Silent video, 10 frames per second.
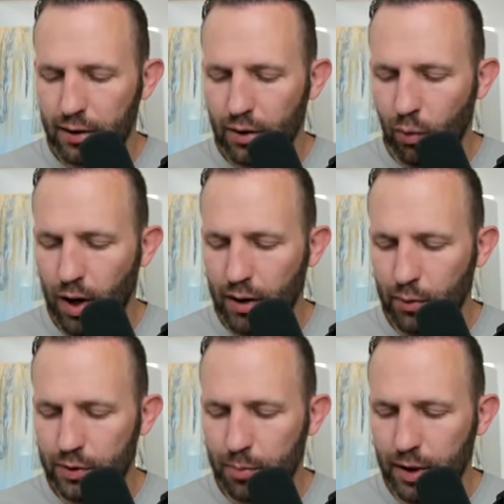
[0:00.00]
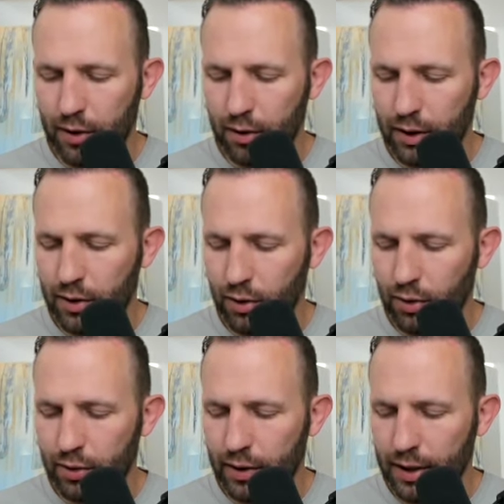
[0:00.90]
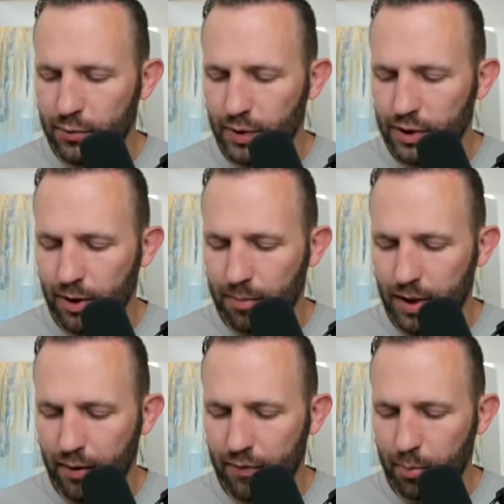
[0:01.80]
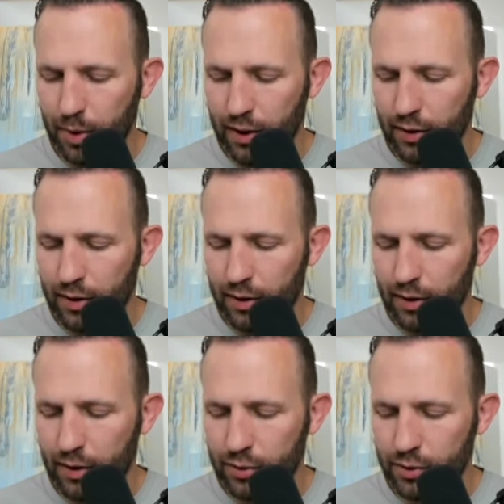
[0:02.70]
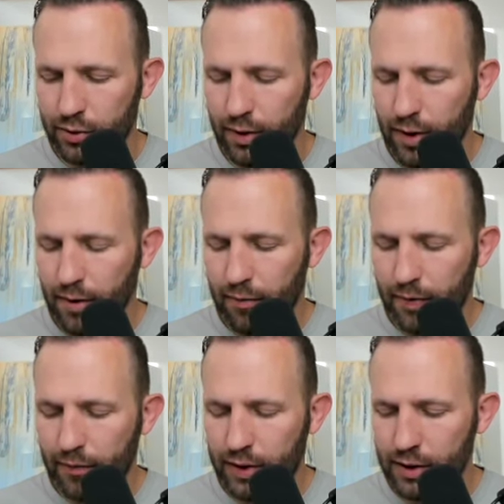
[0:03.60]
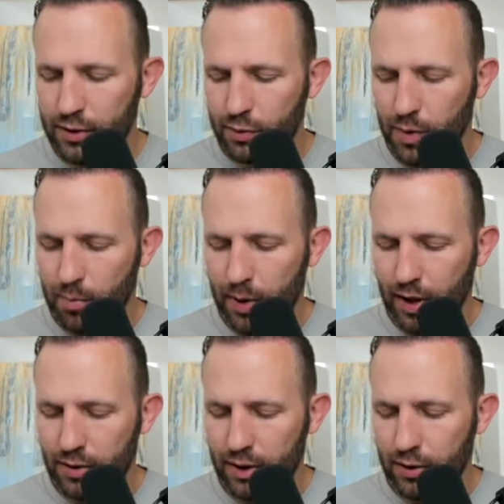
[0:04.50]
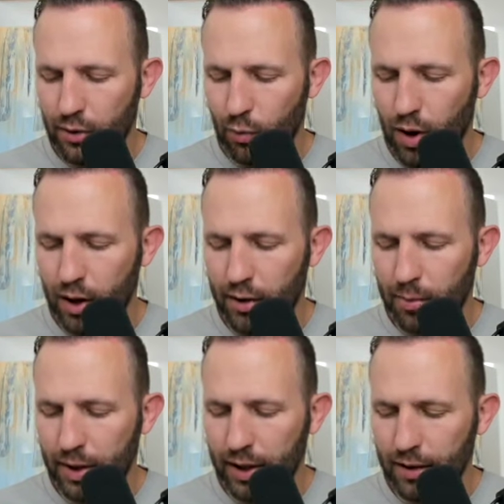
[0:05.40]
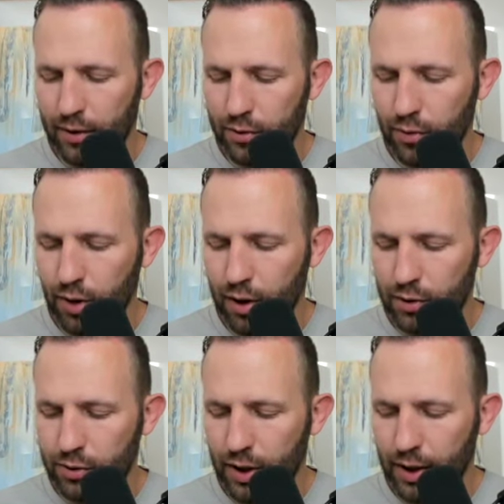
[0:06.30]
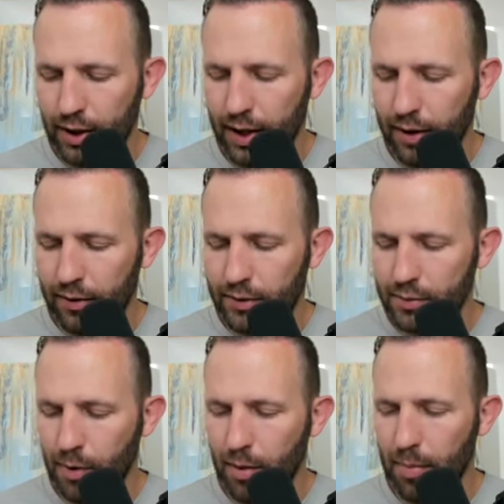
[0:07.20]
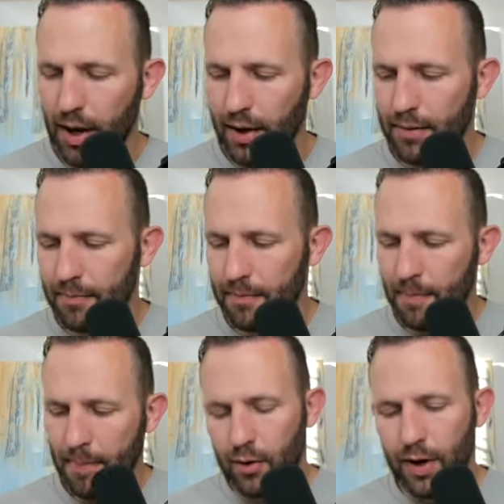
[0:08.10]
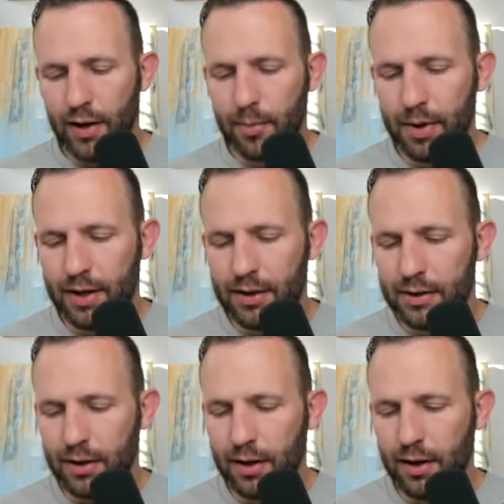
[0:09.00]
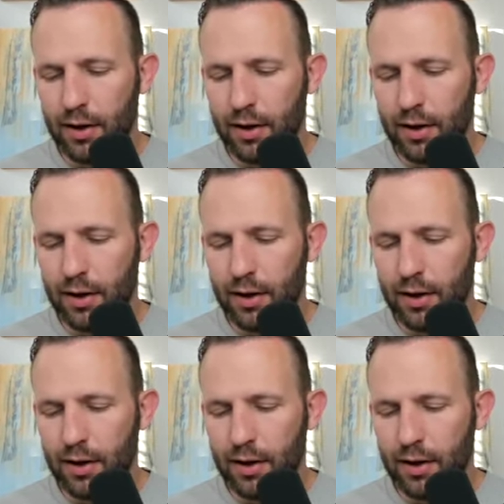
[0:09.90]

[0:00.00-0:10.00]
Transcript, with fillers: The water was bitterly cold, and as we jumped off the pier and into the ocean, fifteen swim pairs entered the water and began the long trek out of the small bay, around the peninsula